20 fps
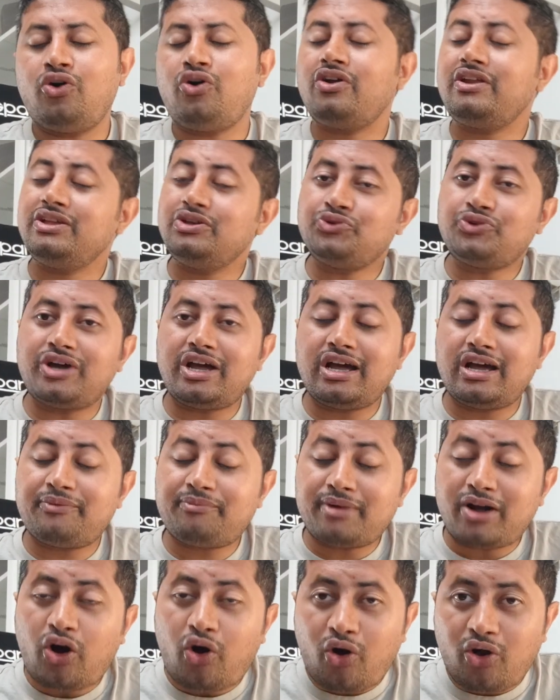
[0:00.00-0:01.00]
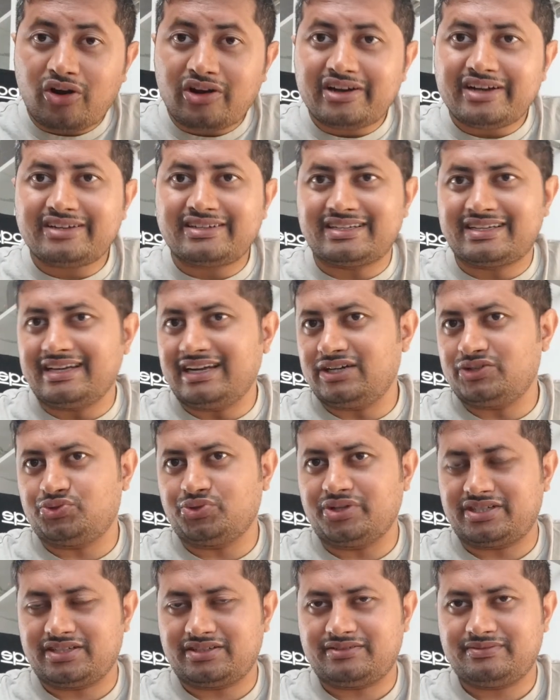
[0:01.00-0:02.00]
or you have already
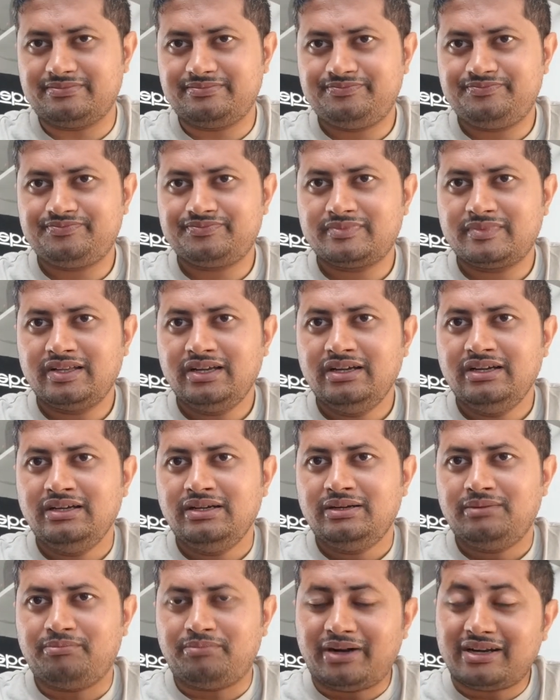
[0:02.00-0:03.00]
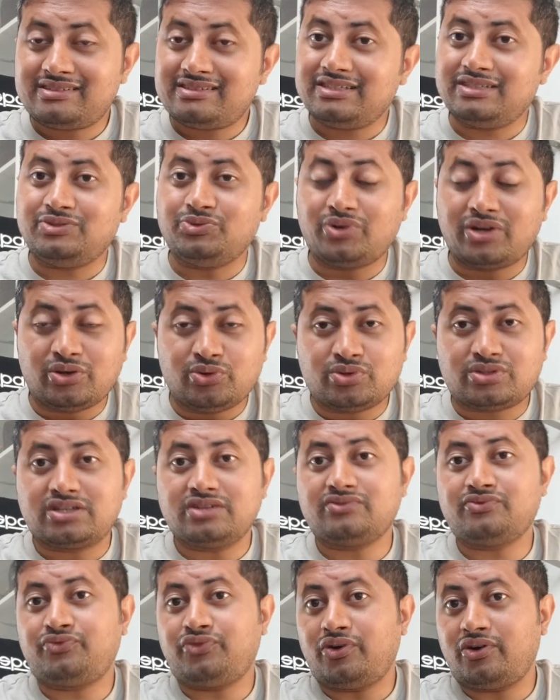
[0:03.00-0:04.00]
graduated, but you are
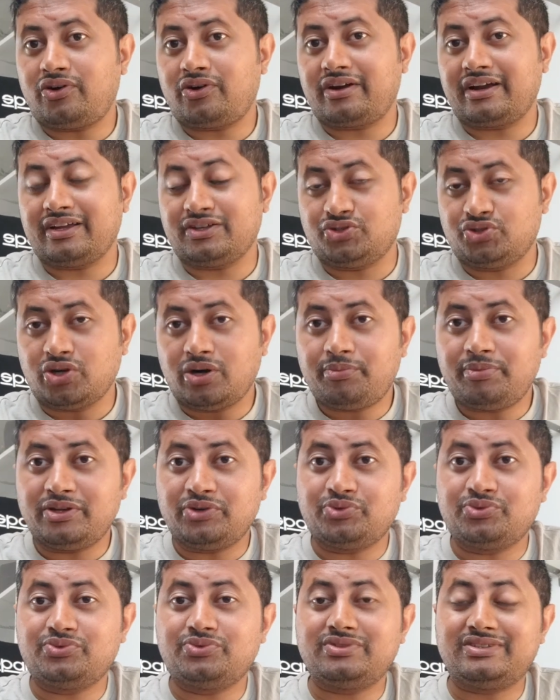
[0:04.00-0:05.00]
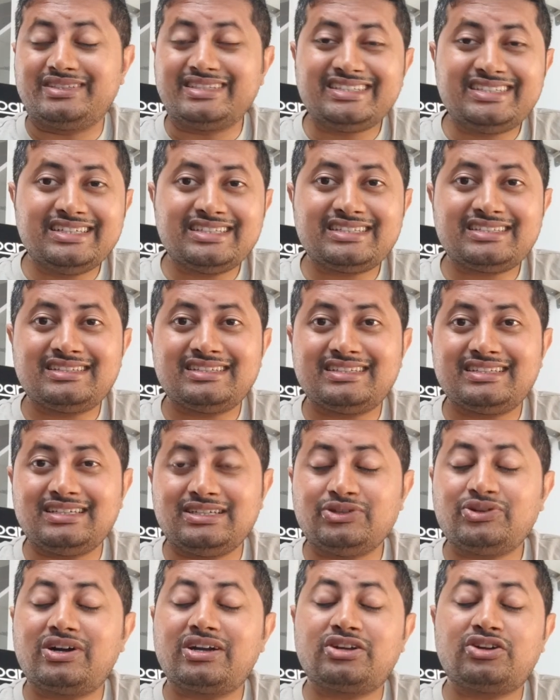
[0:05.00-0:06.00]
looking for a job. You didn't,
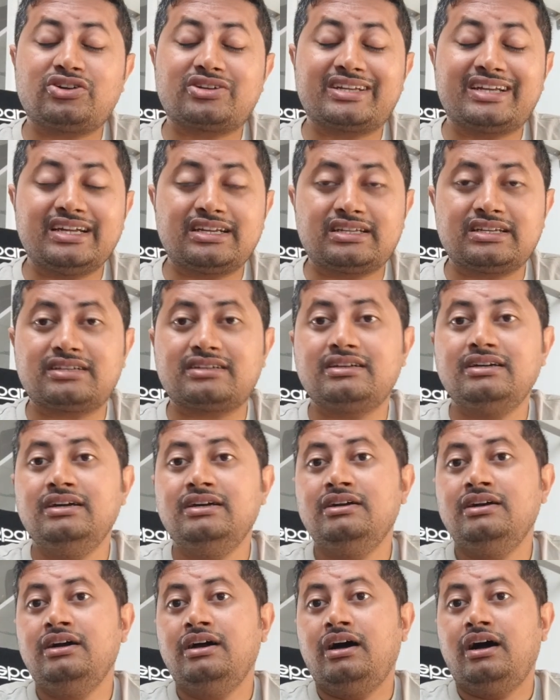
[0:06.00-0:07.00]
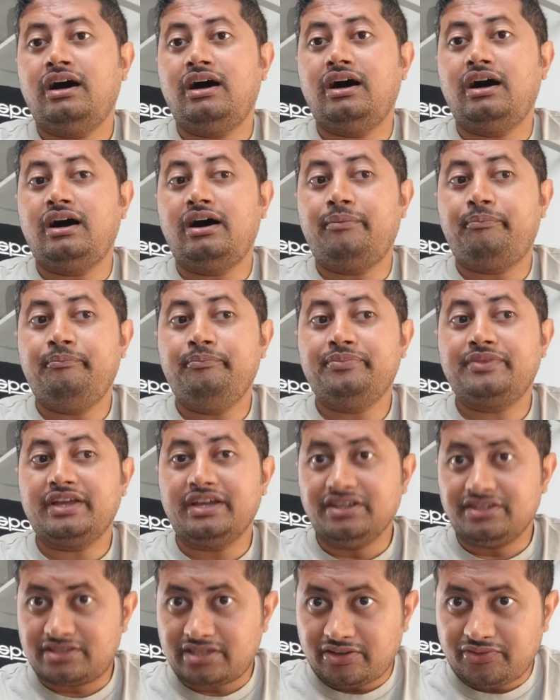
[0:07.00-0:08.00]
you are not getting uh,
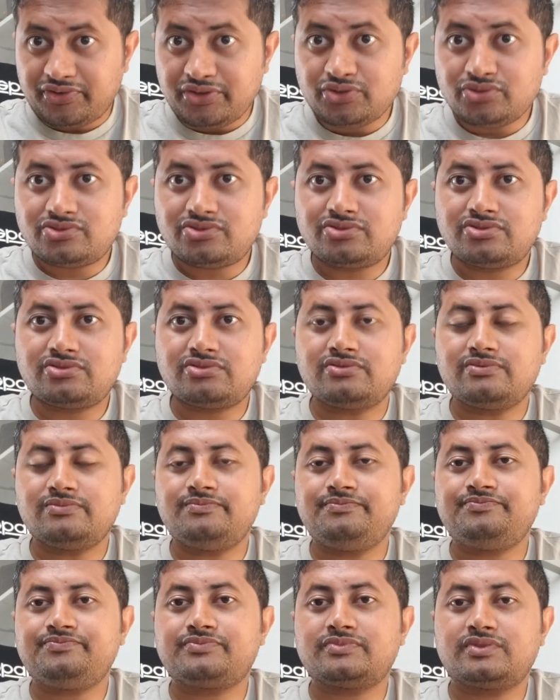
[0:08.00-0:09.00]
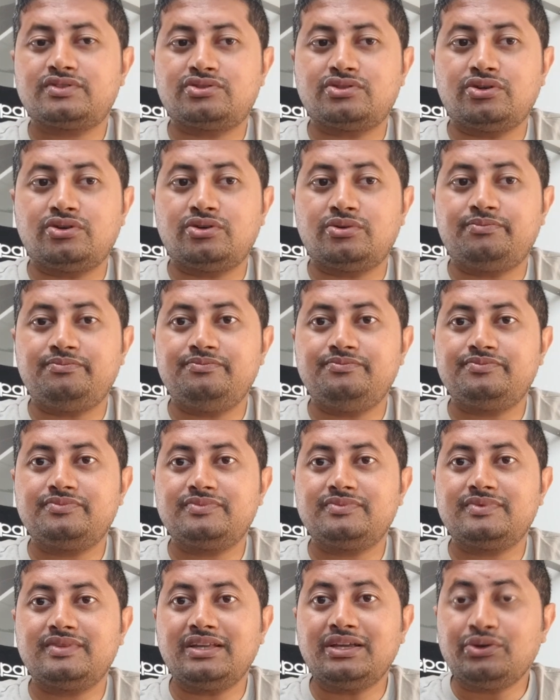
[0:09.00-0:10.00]
interviews. So
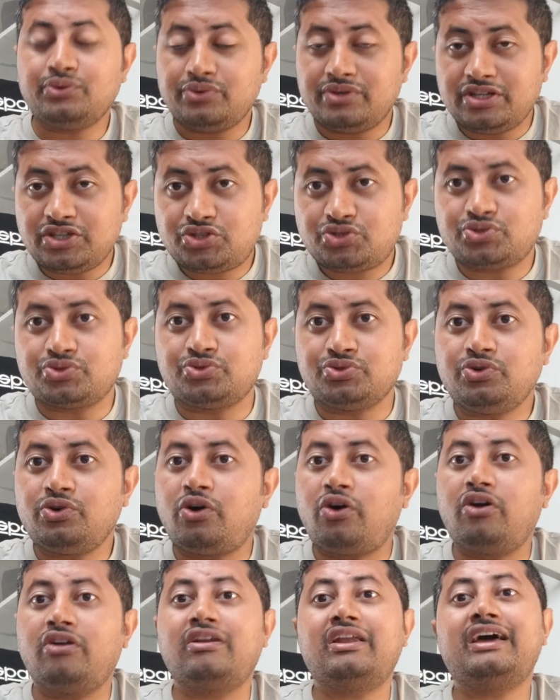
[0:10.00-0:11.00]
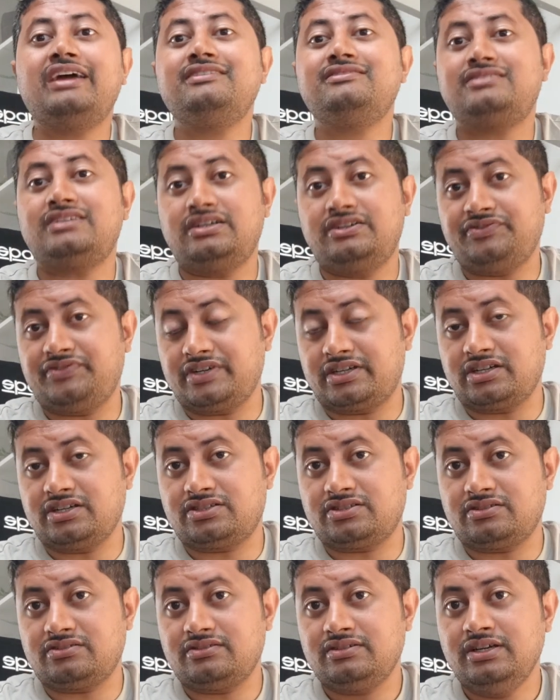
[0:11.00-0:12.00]
you need to do online
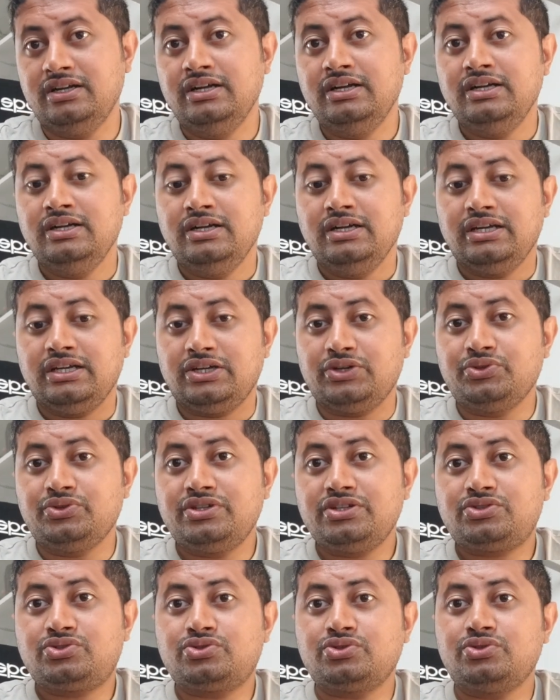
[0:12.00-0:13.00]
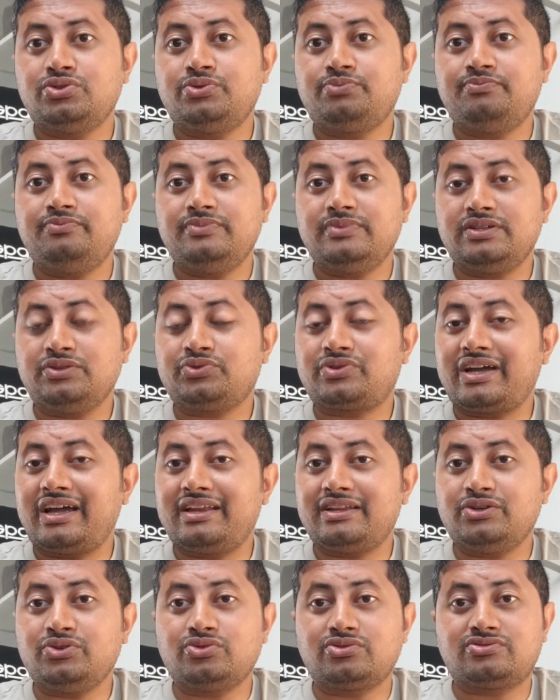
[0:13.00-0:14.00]
certification you need to you
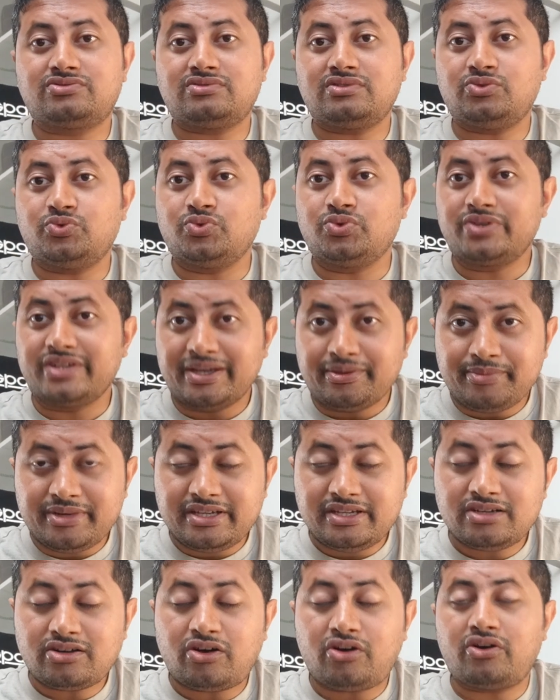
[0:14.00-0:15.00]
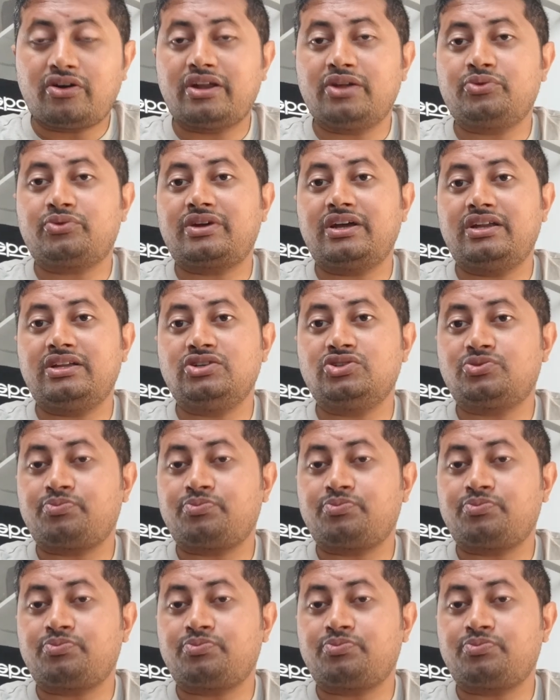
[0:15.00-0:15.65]
can use udemy or you can